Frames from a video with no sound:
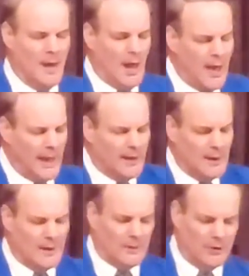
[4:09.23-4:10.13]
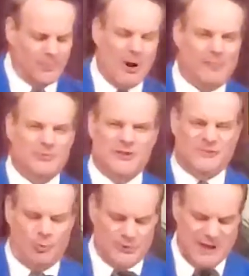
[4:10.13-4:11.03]
Uh, look at Proverbs
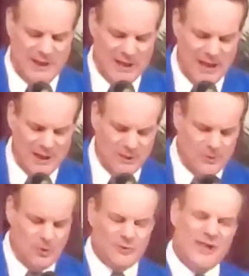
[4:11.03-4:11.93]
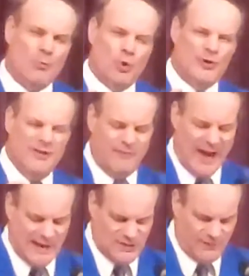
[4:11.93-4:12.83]
6:14 again. Notice that word
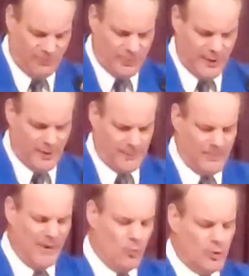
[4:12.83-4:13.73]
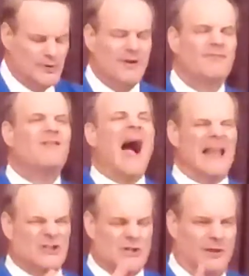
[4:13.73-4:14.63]
deviseth there. That word
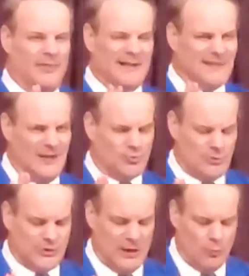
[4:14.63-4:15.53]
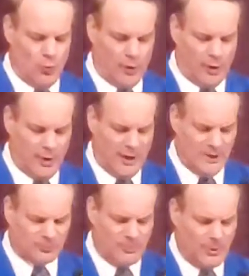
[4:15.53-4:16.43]
deviseth, that's an interesting word. It
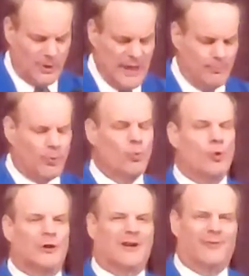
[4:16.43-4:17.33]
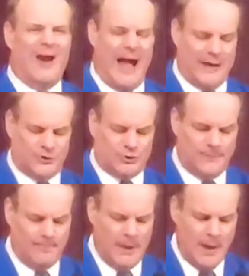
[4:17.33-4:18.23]
comes from the Hebrew word karash,
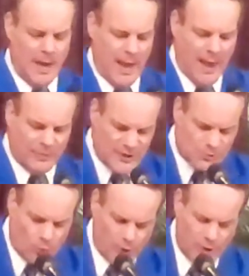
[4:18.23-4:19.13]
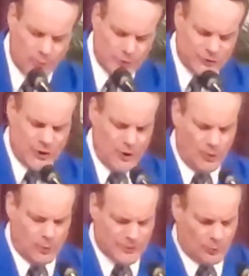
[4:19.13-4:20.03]
this word was,
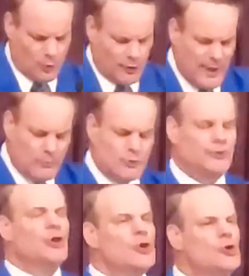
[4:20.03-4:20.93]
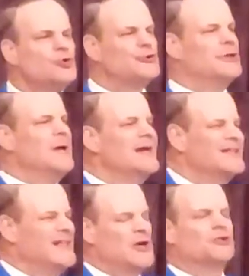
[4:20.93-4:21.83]
was a word that was used
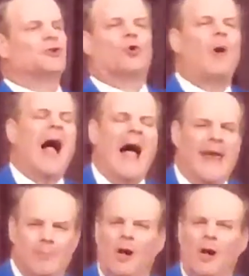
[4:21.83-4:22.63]
to describe